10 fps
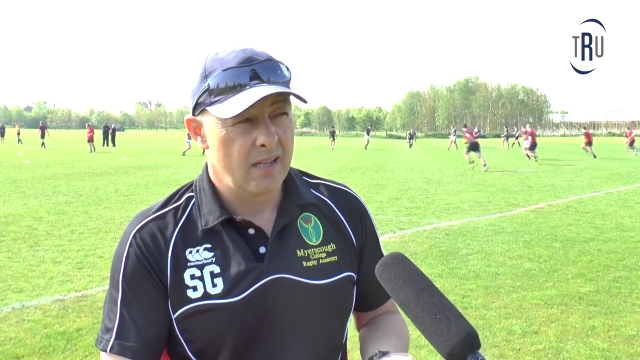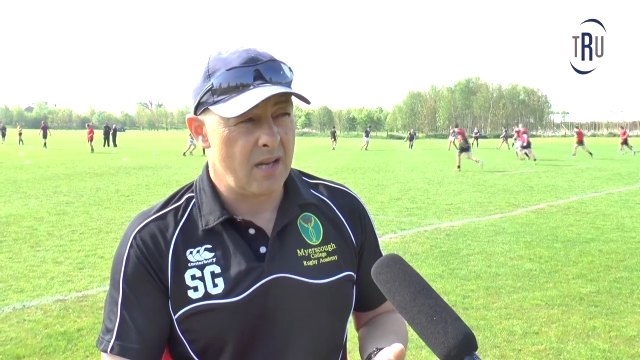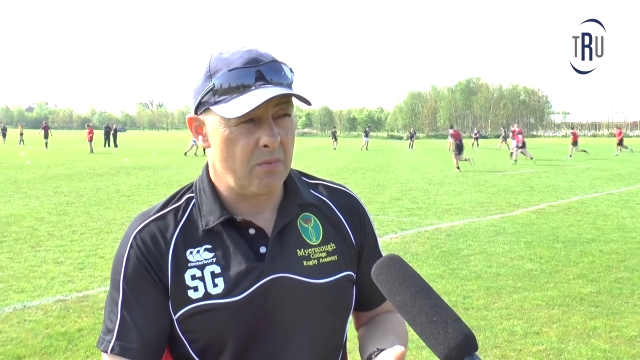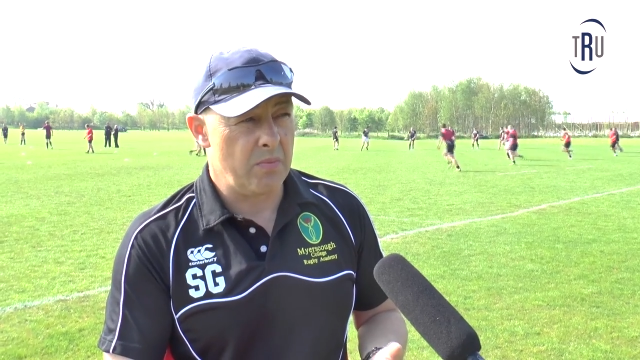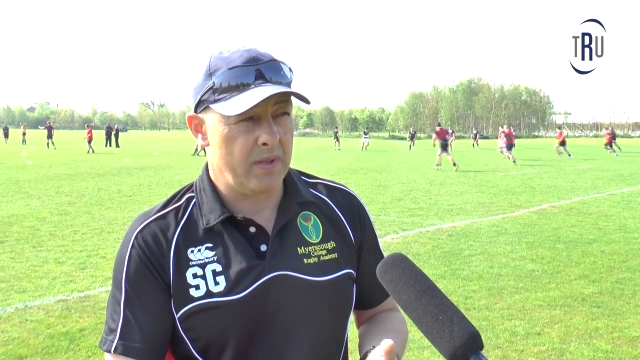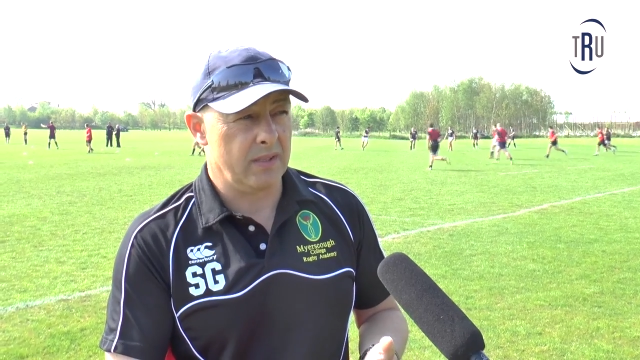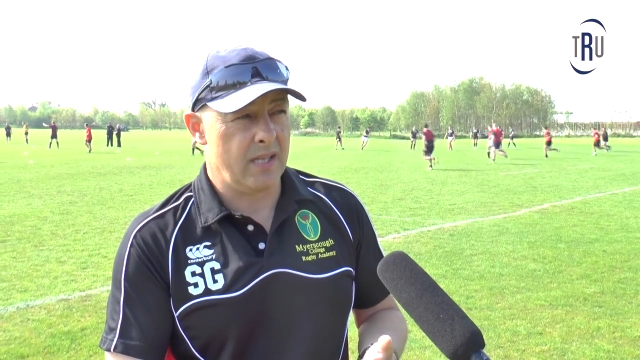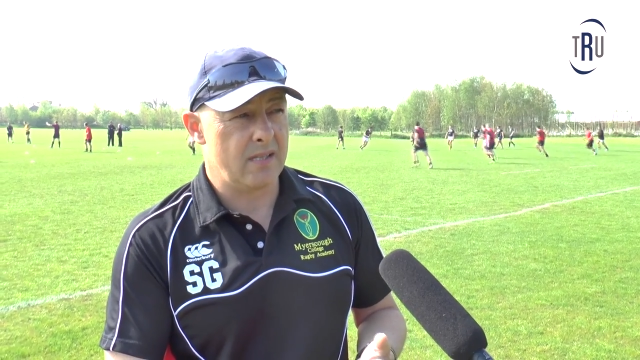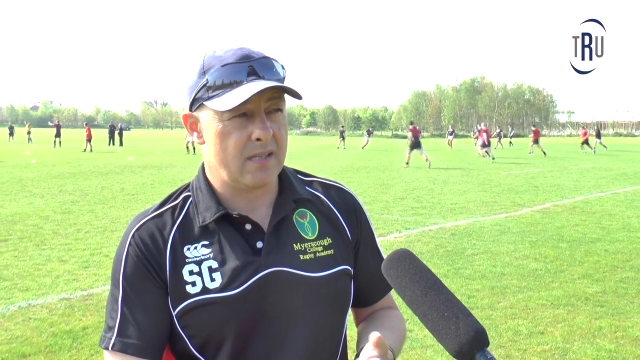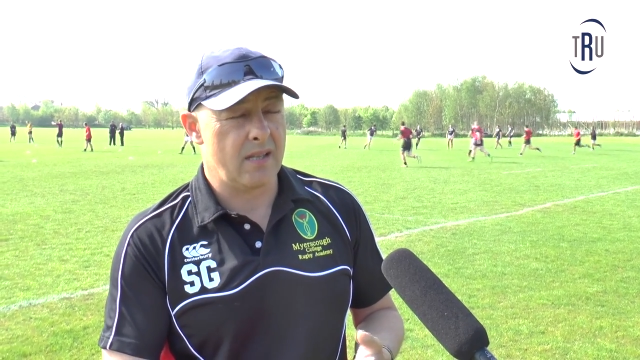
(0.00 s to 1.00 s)
Then we build
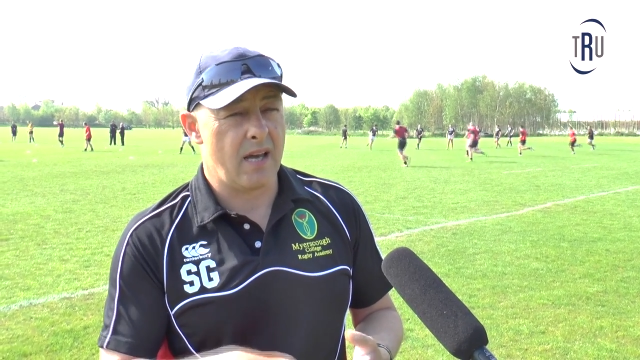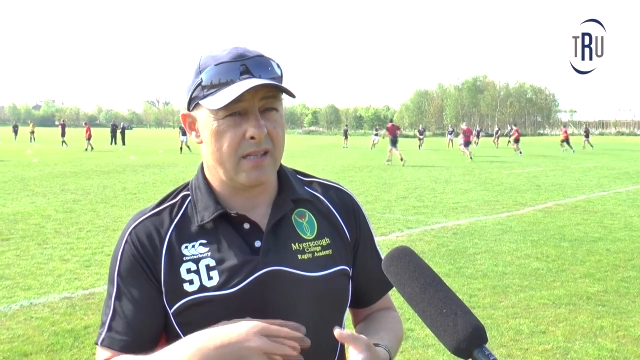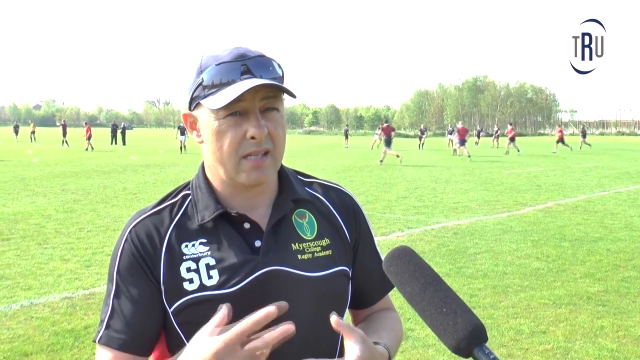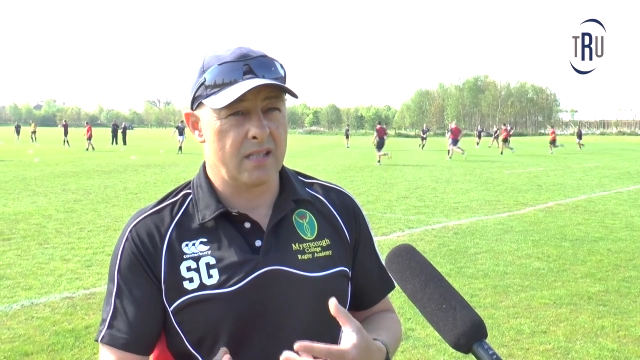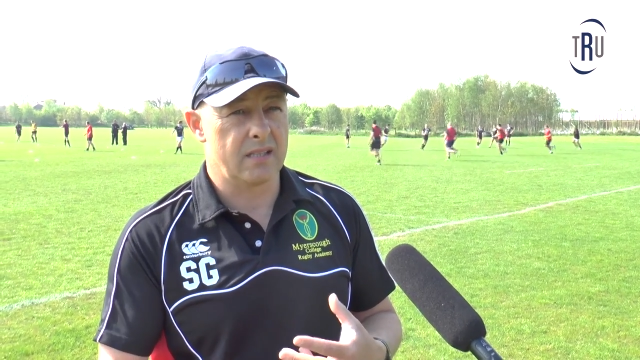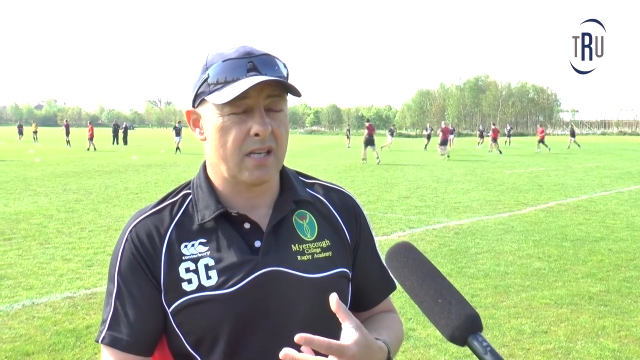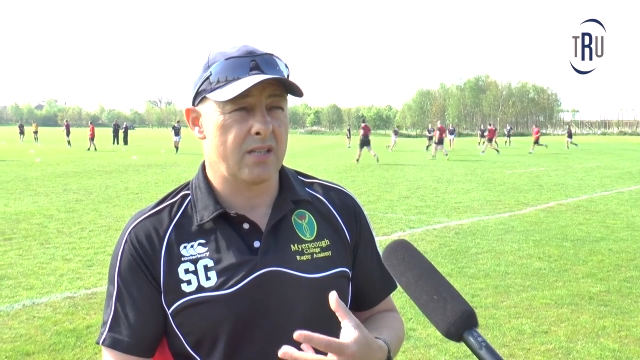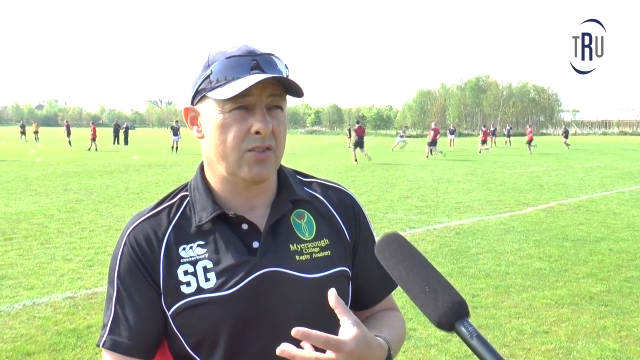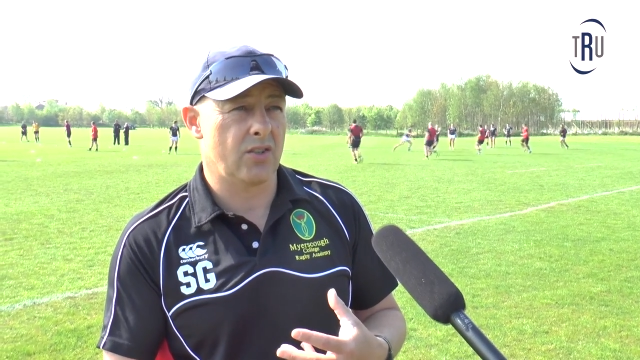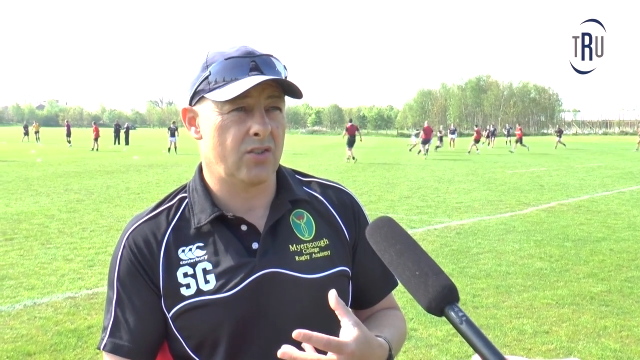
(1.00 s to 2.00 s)
into that the skill
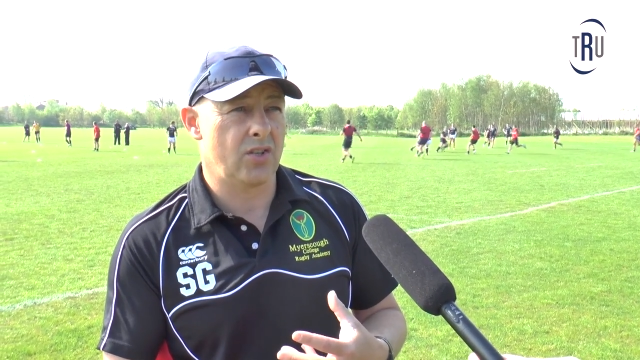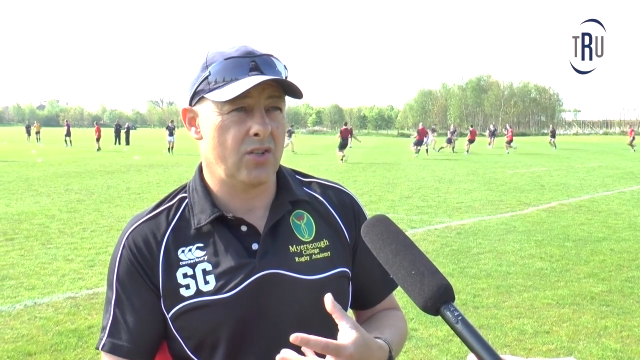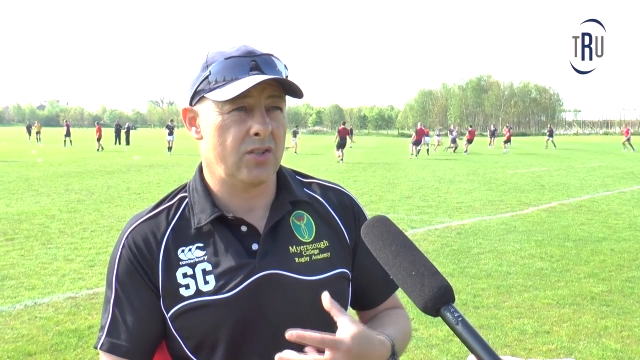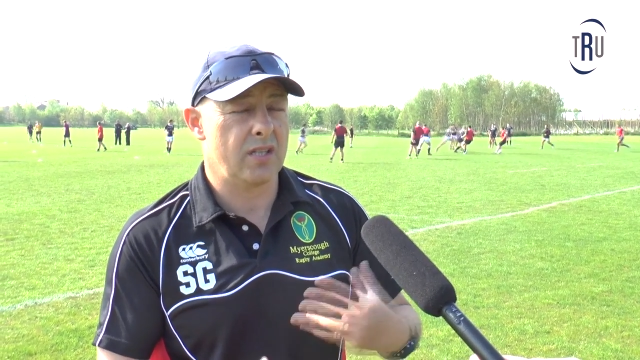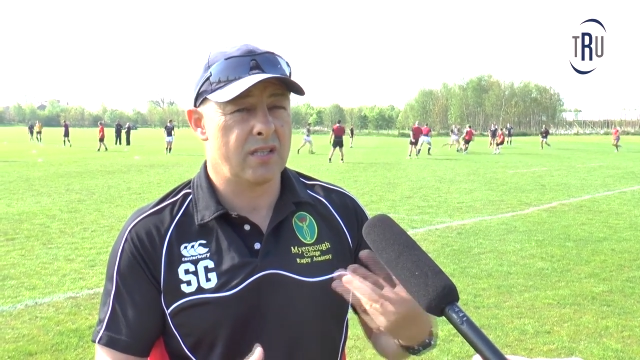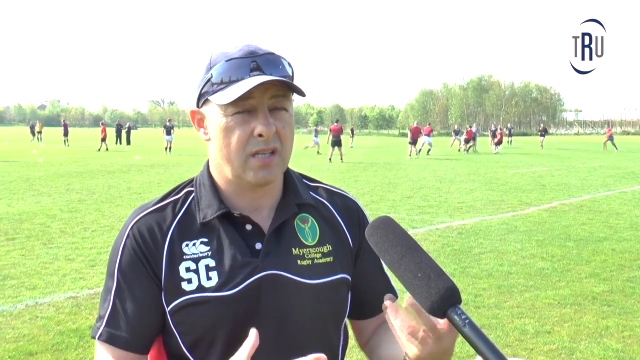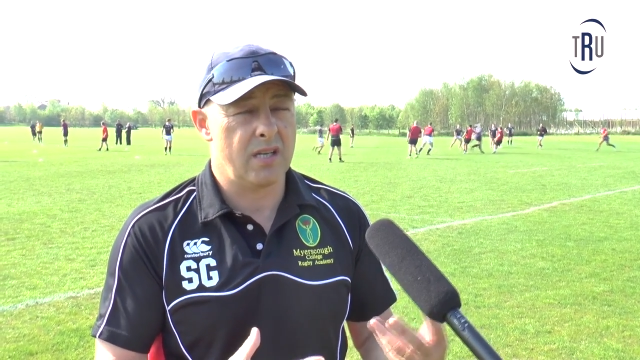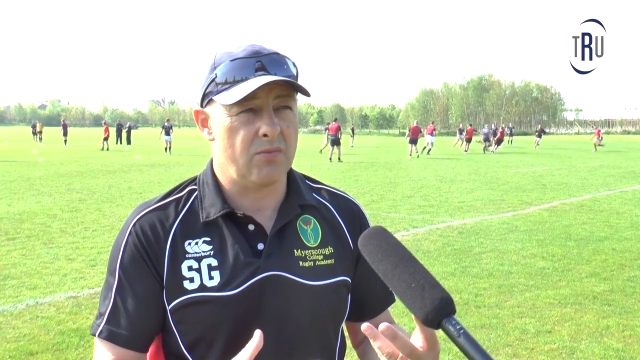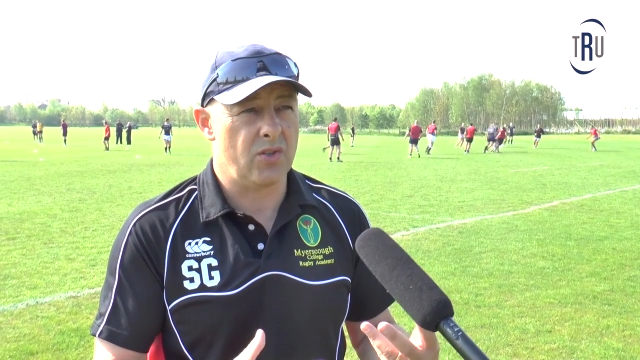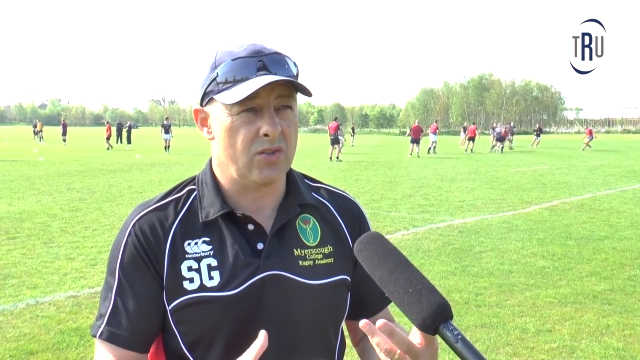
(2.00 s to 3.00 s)
sessions on Tuesdays,
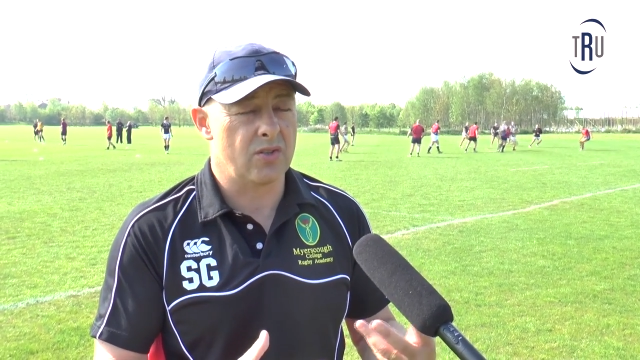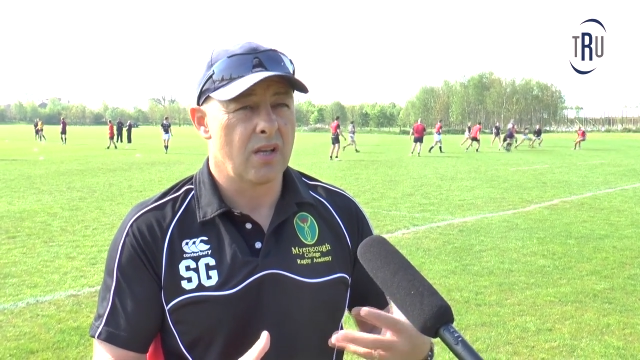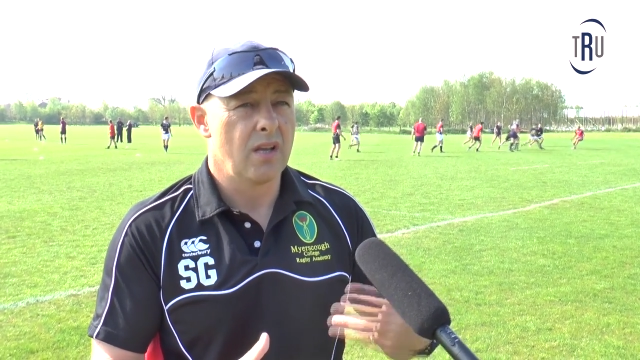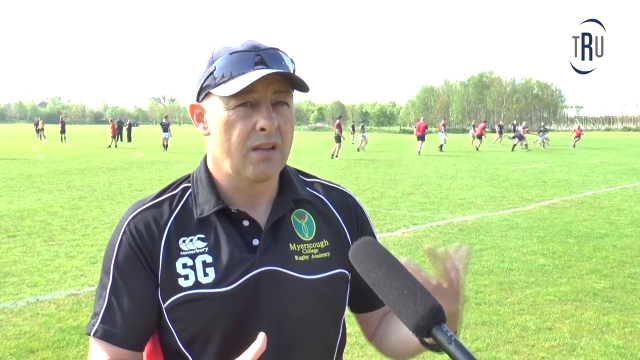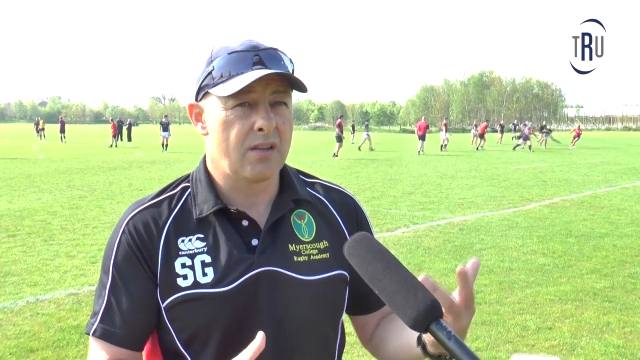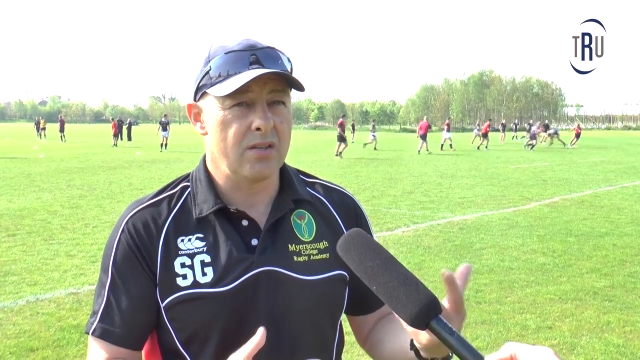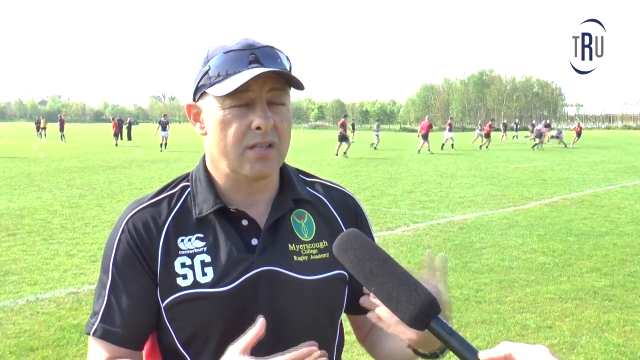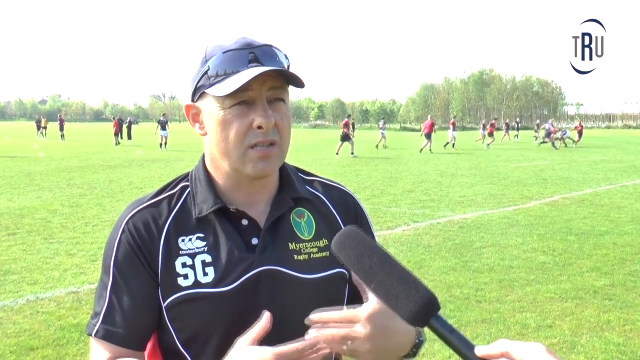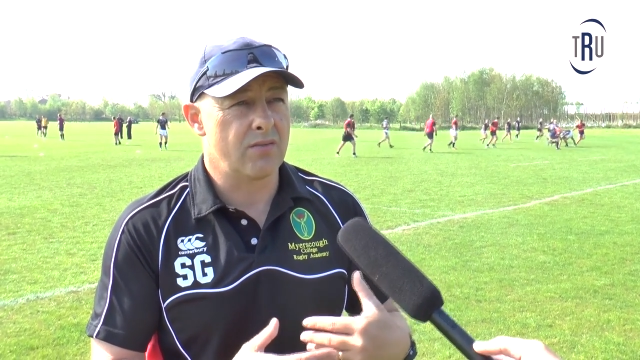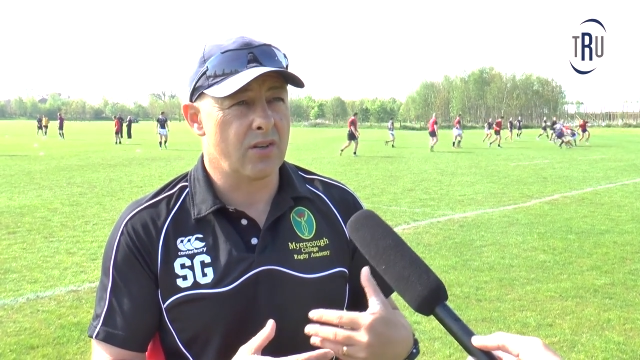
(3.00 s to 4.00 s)
team runs,
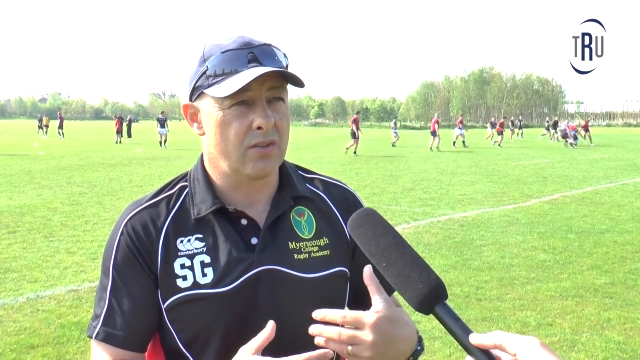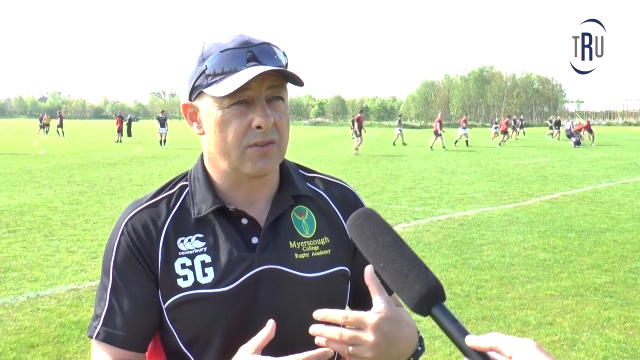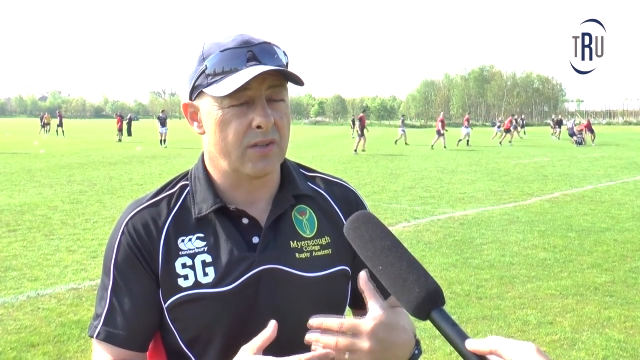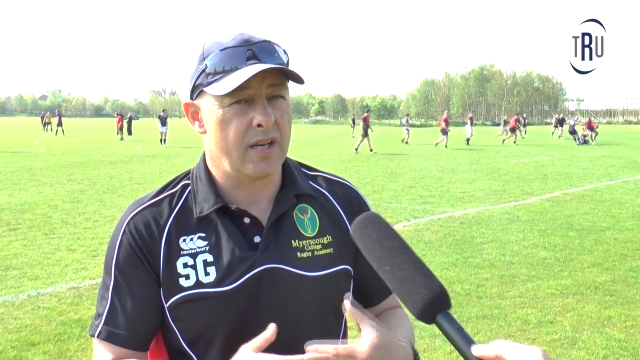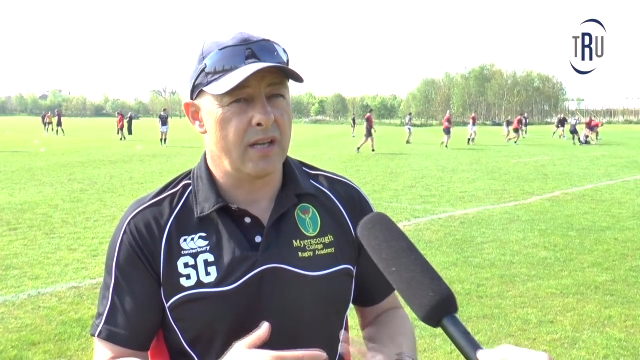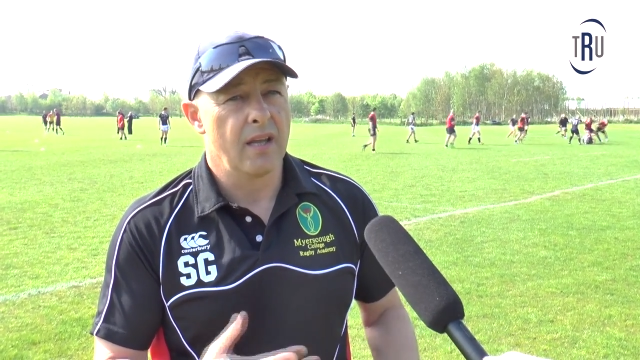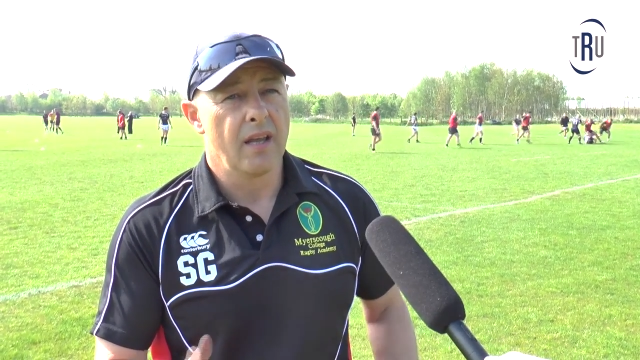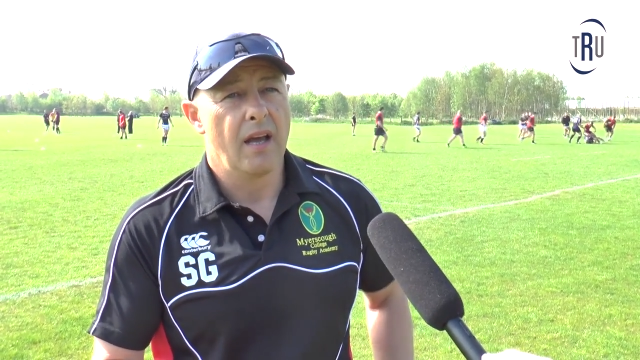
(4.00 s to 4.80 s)
Thursdays recovery.